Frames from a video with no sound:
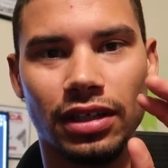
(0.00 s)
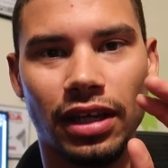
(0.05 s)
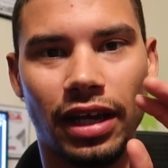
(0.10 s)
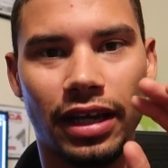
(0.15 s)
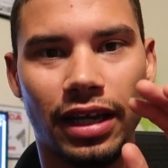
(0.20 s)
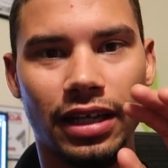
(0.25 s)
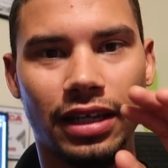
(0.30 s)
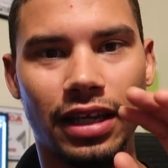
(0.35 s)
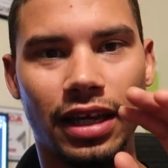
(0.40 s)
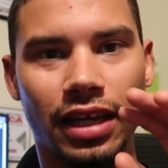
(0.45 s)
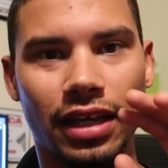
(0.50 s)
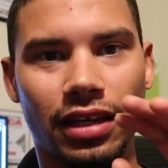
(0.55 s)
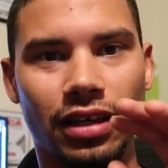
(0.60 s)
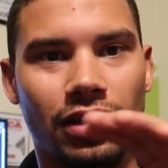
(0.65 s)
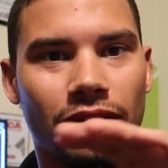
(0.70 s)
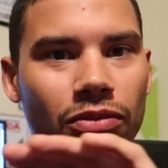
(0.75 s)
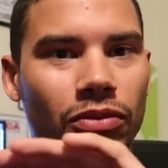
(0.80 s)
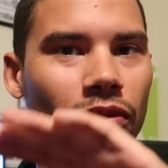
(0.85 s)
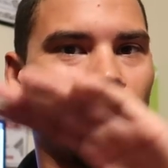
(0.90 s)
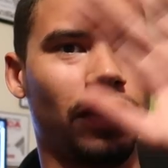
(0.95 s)
like it
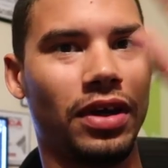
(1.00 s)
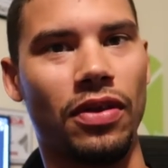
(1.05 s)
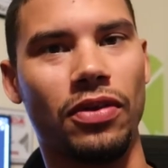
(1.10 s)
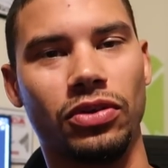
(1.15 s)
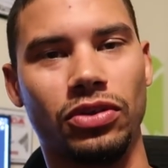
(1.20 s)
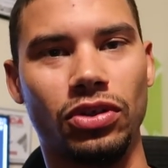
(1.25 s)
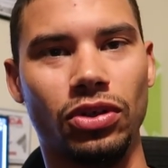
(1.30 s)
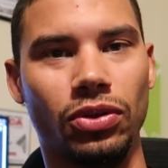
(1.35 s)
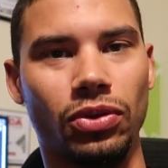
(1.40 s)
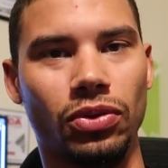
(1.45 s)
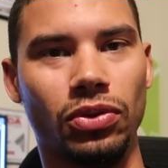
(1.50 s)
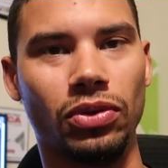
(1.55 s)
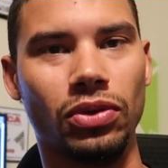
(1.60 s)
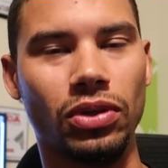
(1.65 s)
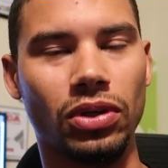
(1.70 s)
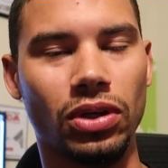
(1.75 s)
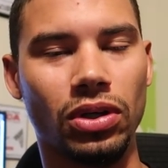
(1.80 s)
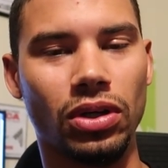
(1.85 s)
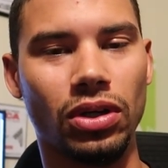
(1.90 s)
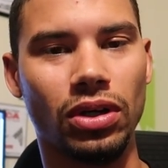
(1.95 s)
did with the other
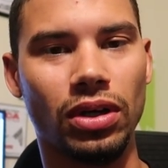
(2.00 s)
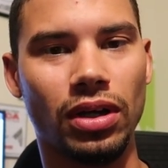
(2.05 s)
tune,